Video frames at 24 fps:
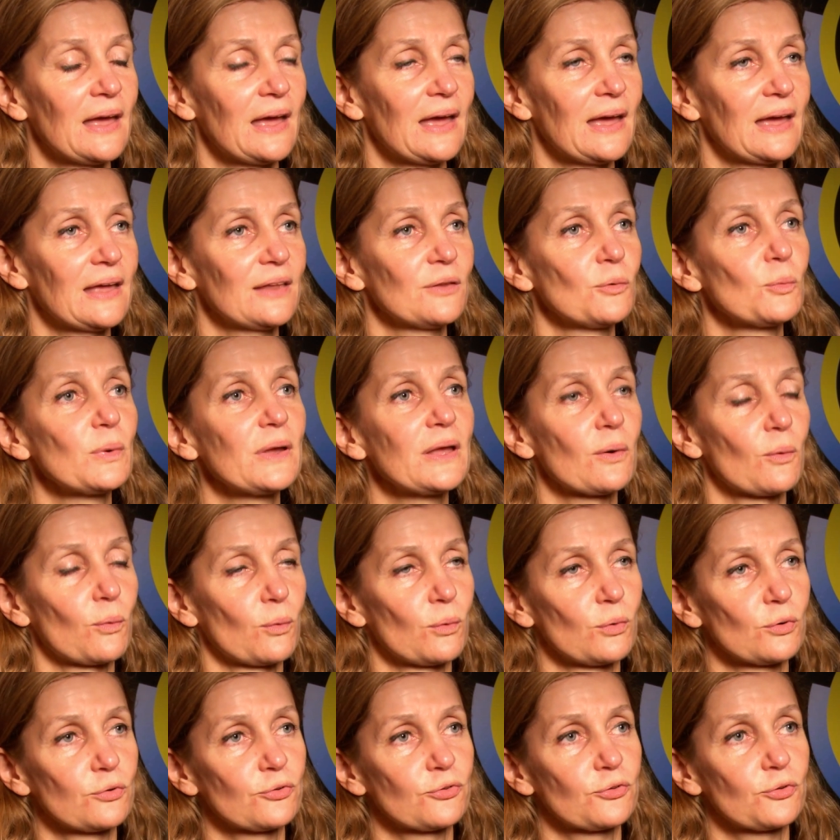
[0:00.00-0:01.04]
And we
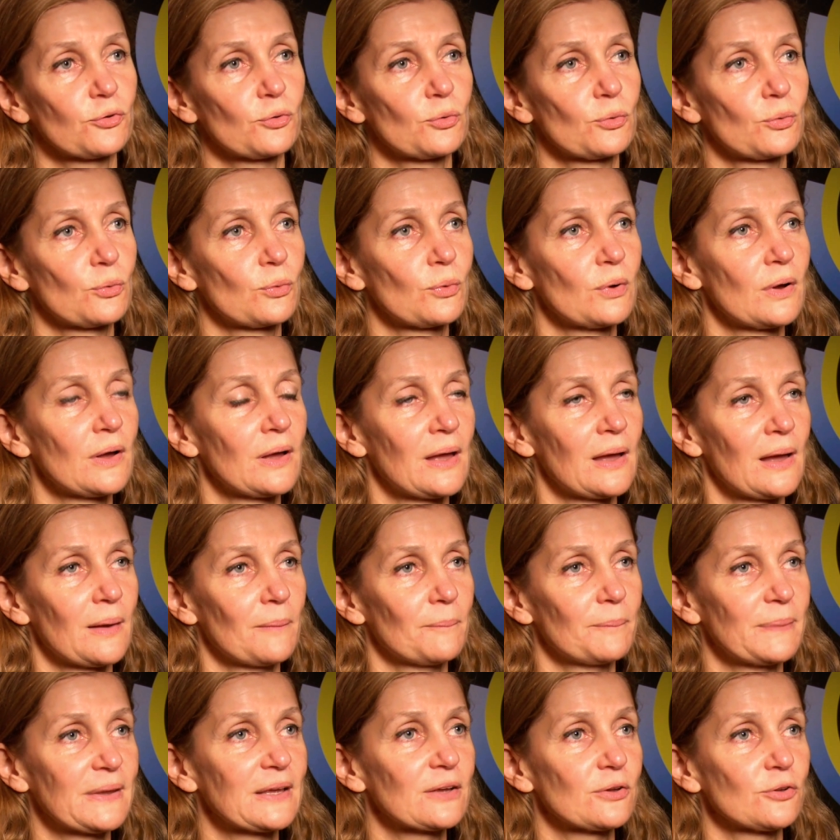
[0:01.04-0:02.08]
also,
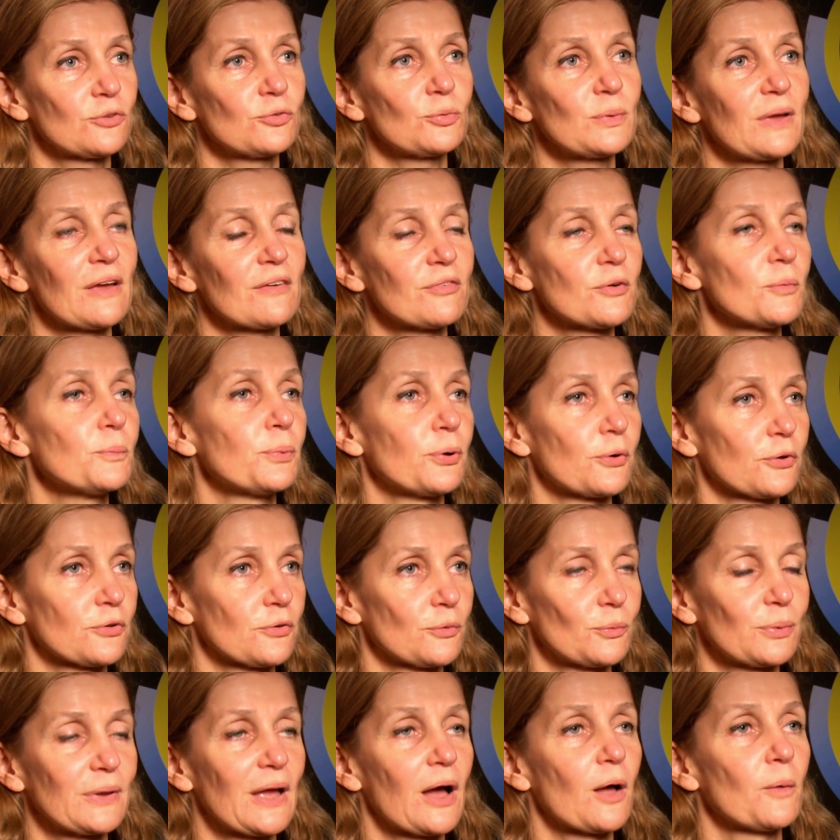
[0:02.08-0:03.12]
because we are
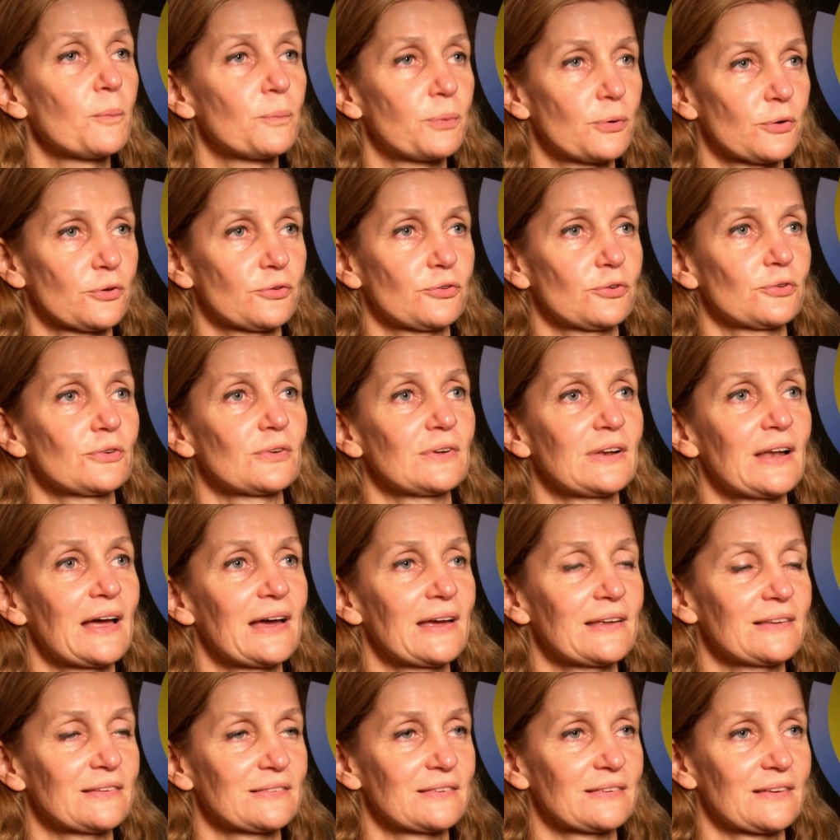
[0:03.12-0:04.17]
a
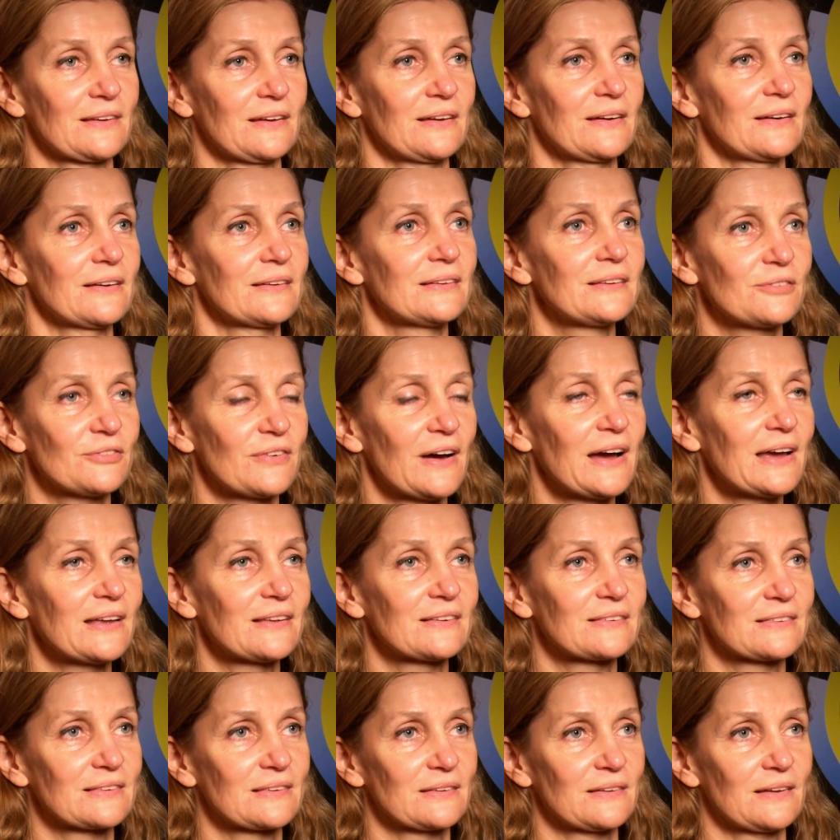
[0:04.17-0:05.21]
personalized
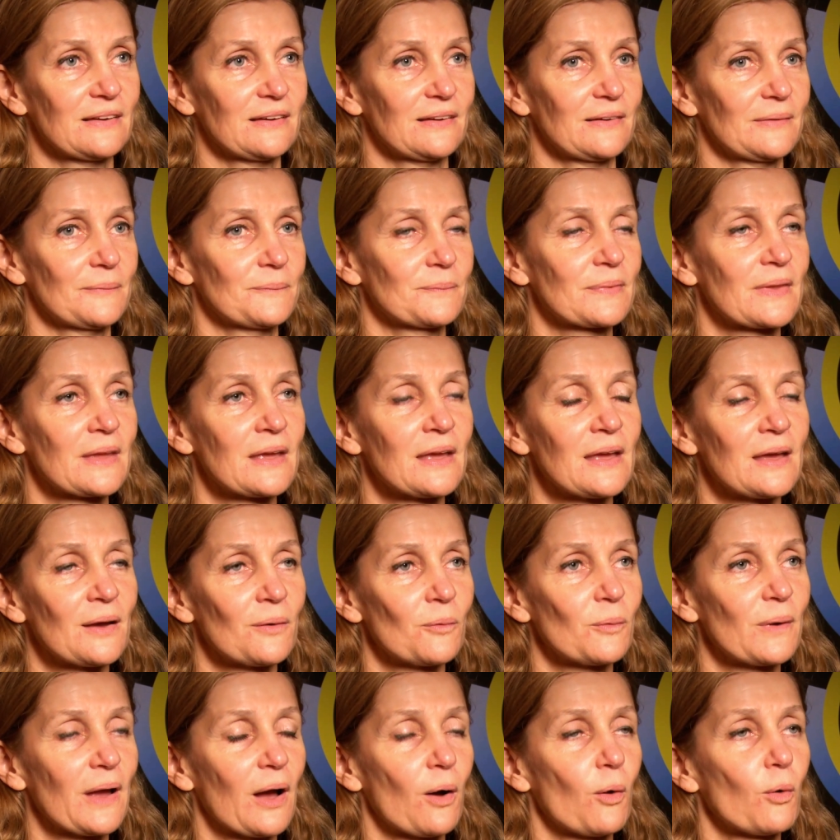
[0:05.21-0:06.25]
device,
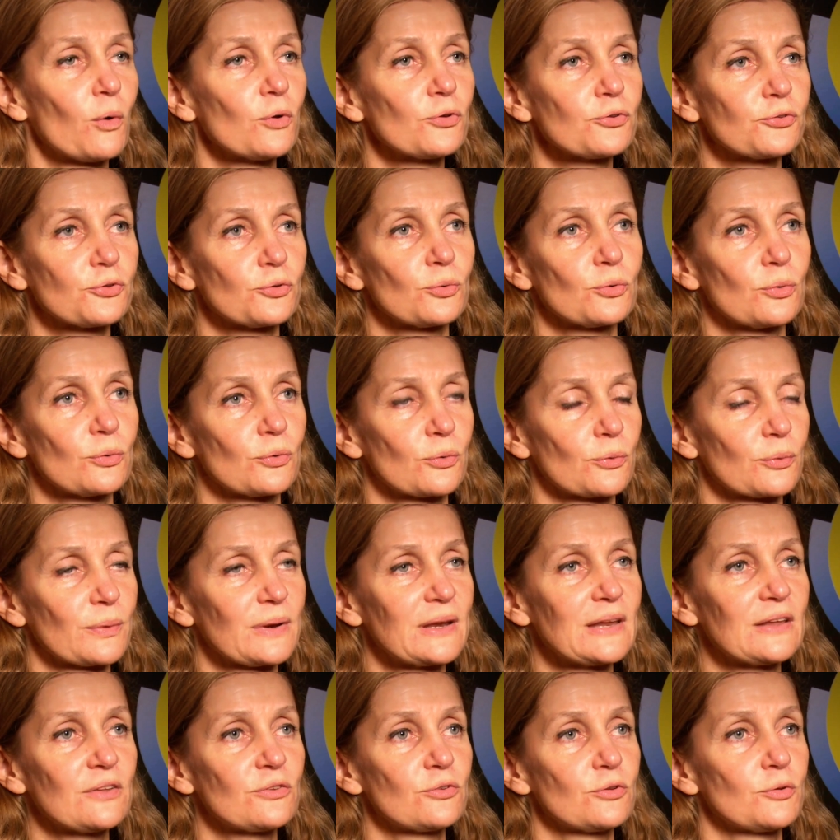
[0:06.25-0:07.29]
we are also
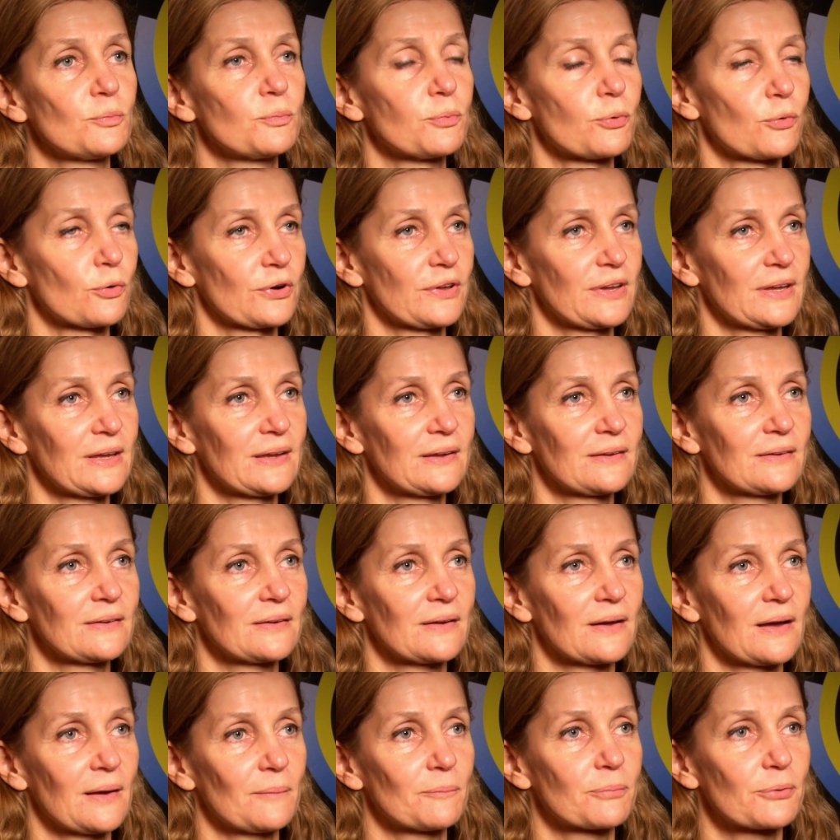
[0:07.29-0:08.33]
really
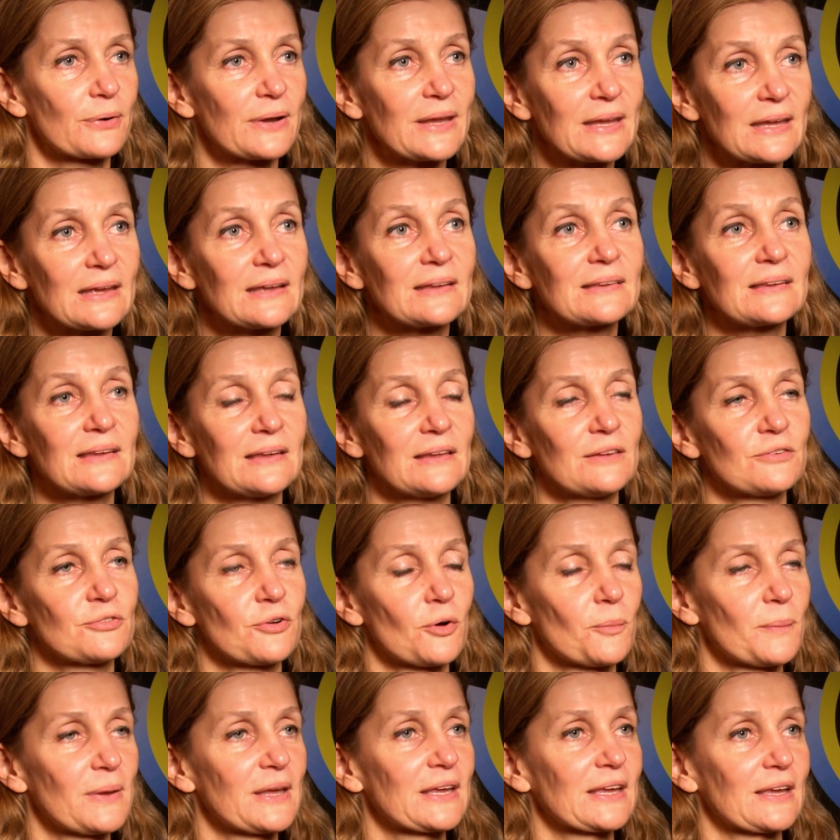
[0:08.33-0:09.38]
supporting bringing the
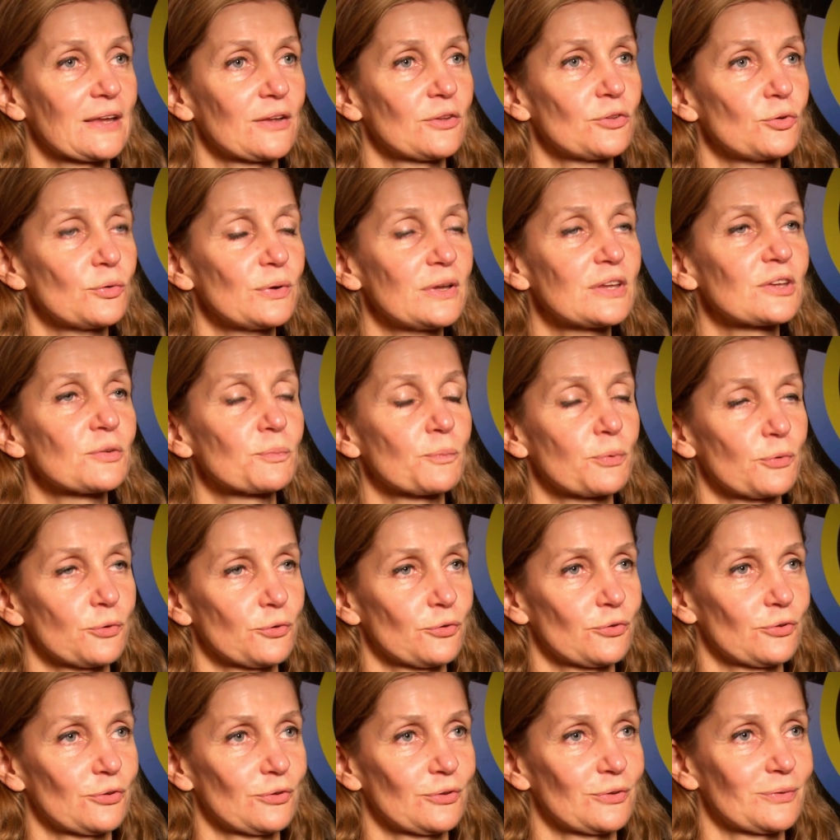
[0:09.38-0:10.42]
information to each
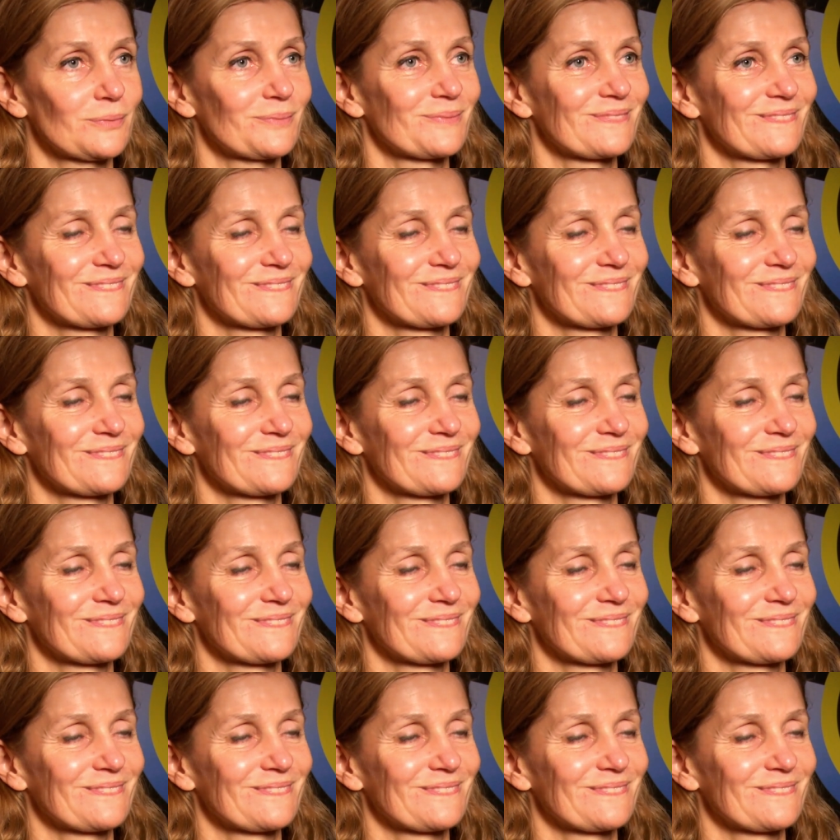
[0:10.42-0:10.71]
person.